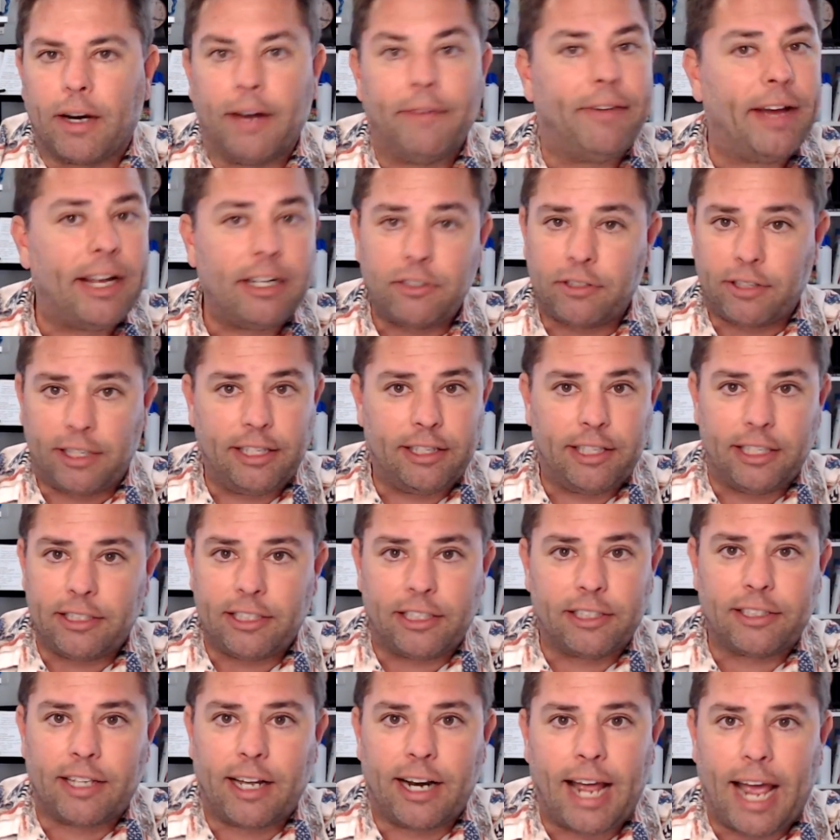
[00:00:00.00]
Eventually, this
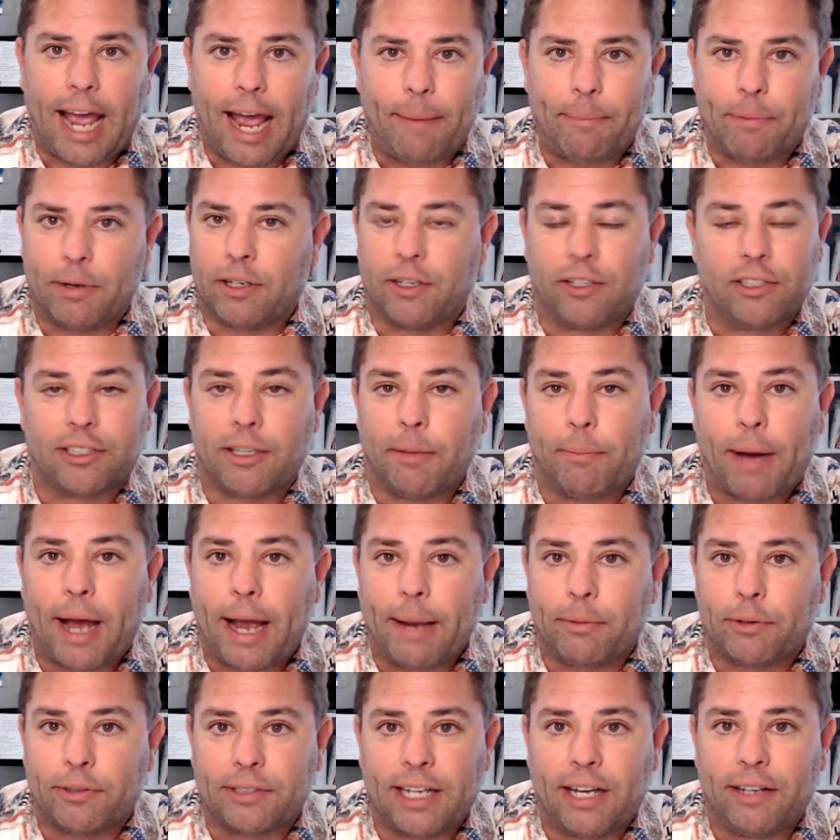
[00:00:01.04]
is going to happen because the
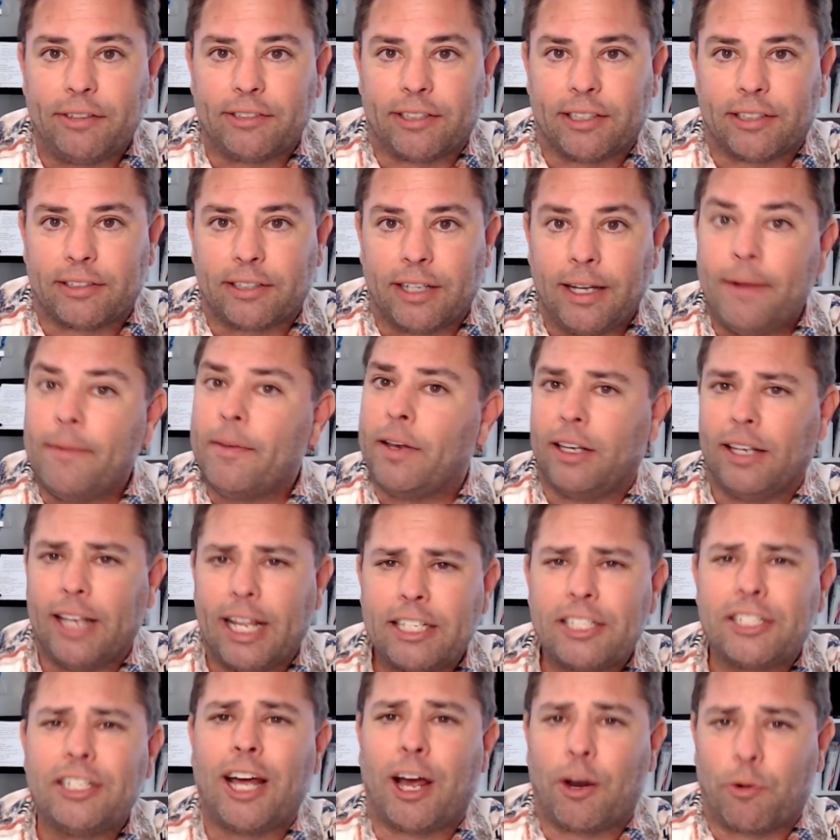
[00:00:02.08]
Bible tells us.
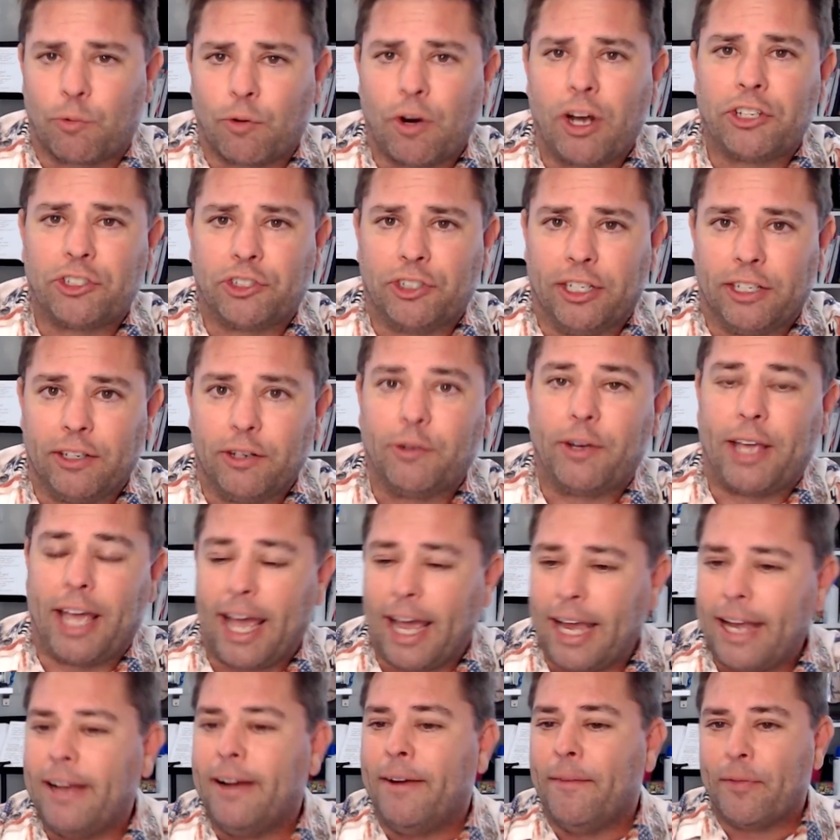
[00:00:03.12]
Let's not rush it,
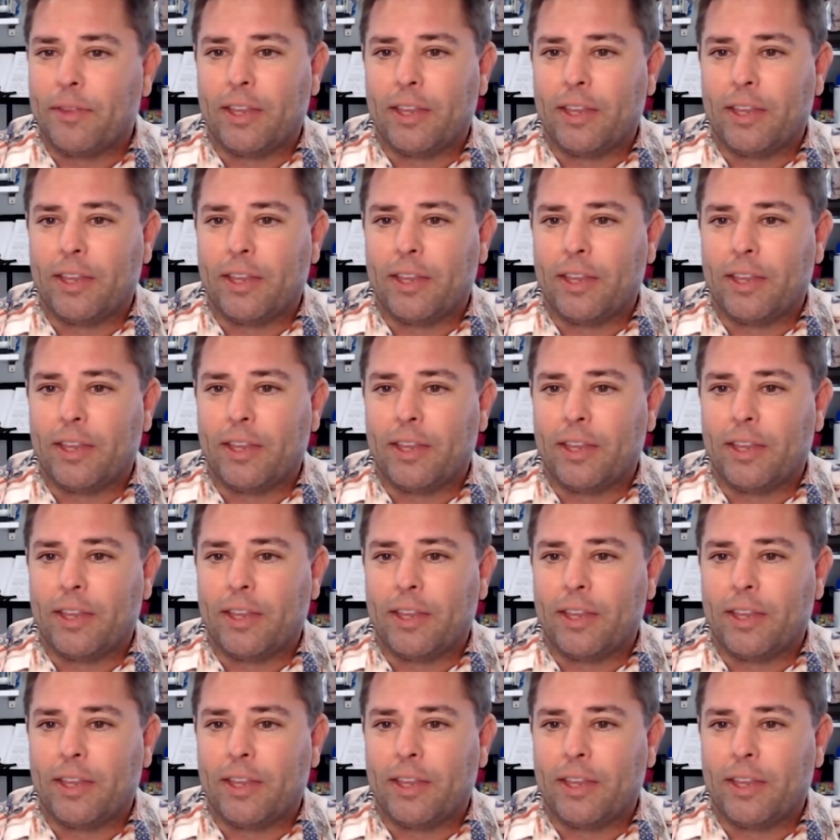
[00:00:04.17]
okay?